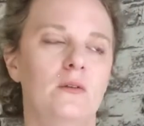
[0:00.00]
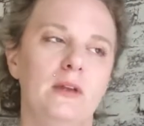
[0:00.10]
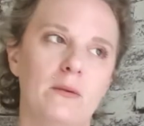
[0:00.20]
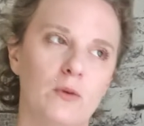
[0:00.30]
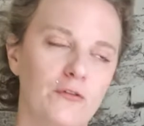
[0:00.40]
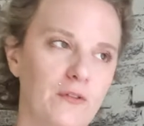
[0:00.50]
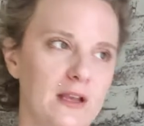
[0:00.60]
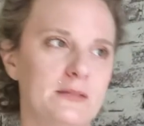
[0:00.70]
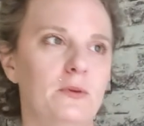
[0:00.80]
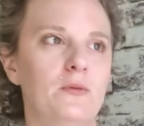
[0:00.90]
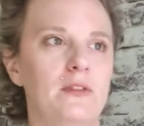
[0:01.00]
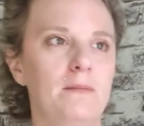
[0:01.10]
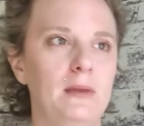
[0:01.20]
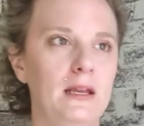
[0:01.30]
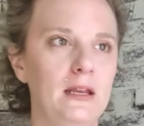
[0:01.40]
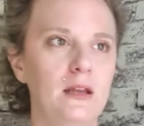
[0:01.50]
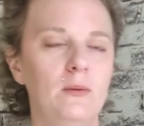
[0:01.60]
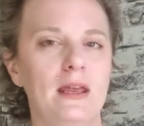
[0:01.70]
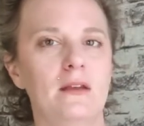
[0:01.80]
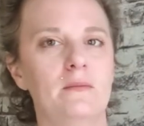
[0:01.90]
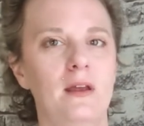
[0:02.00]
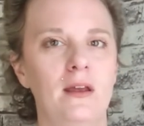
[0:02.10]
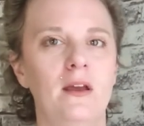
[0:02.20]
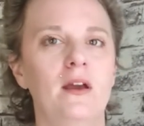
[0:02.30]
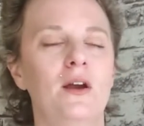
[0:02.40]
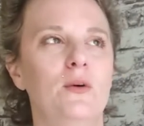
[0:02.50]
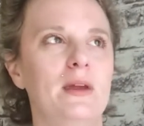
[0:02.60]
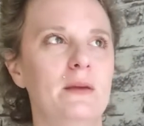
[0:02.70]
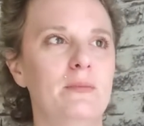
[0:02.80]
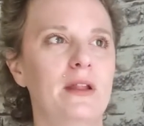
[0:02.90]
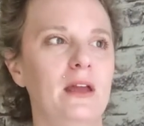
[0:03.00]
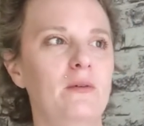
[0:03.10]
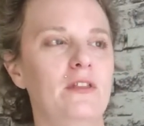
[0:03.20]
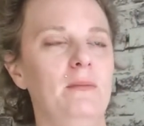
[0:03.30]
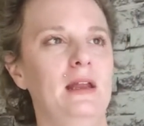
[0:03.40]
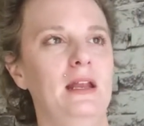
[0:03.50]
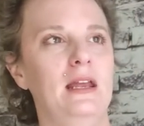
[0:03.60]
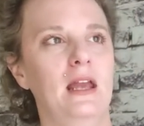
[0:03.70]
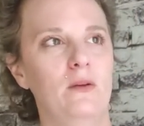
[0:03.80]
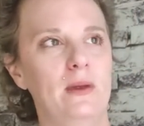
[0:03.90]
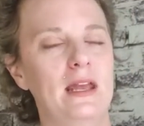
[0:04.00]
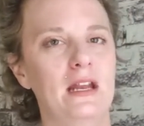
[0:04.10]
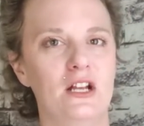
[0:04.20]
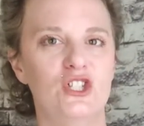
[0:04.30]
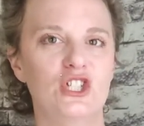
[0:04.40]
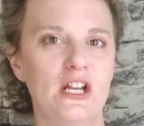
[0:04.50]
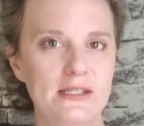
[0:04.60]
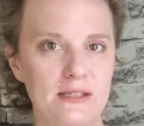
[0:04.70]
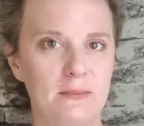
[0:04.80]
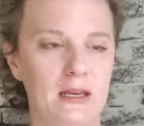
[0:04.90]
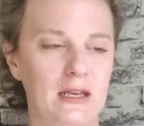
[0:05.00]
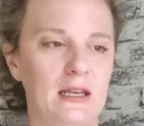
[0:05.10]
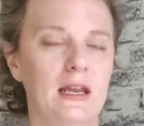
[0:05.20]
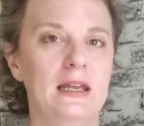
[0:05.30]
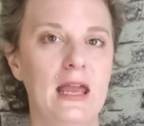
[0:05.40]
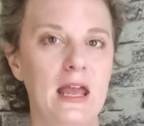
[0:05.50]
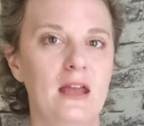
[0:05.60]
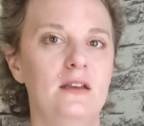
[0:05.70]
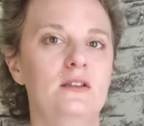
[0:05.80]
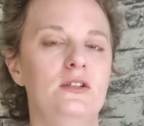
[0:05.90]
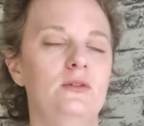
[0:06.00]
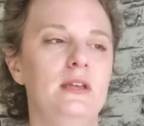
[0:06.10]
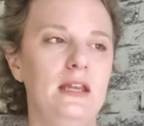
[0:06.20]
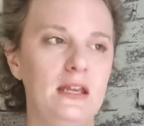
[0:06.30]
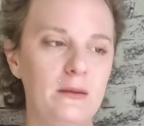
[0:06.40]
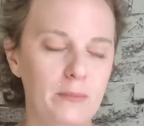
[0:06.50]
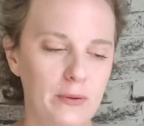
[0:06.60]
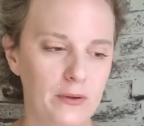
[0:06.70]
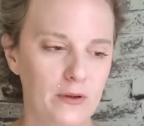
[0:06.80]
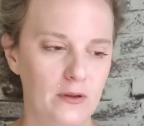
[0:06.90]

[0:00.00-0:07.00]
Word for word: we get more flexible with meaning we can we can play with meaning and we can adjust meaning again to keep